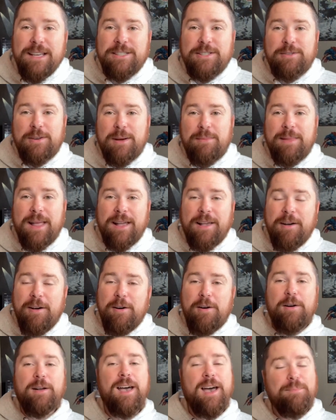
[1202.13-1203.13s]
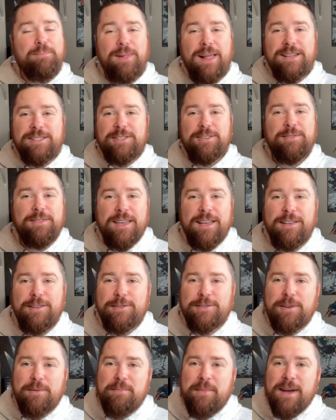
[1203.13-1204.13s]
So I'm like, oh, God bless you. Thank you
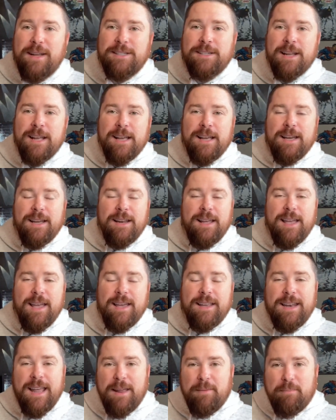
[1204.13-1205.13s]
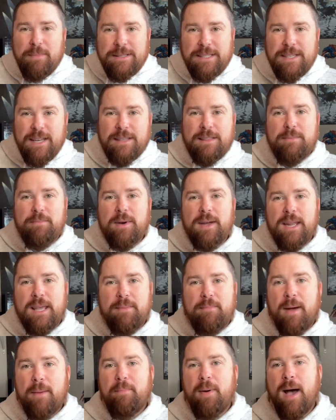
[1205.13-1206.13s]
so much and and stick the money
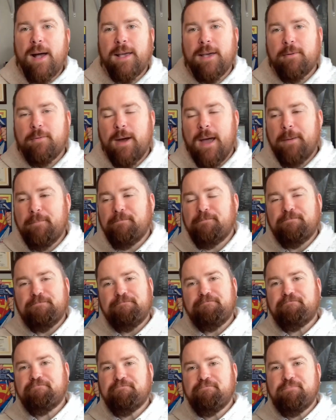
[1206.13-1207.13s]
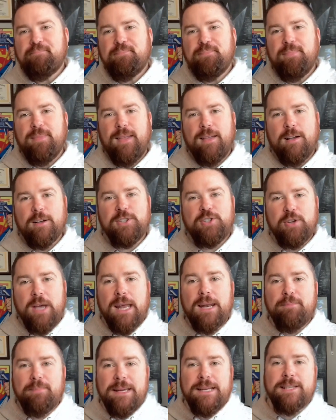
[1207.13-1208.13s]
in my pocket, right? Because you got
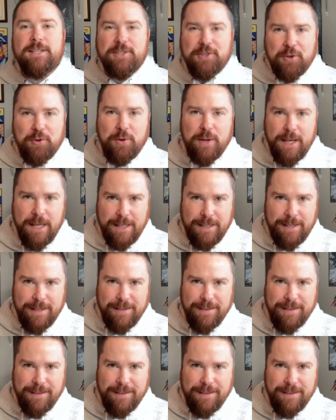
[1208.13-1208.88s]
to be discreet.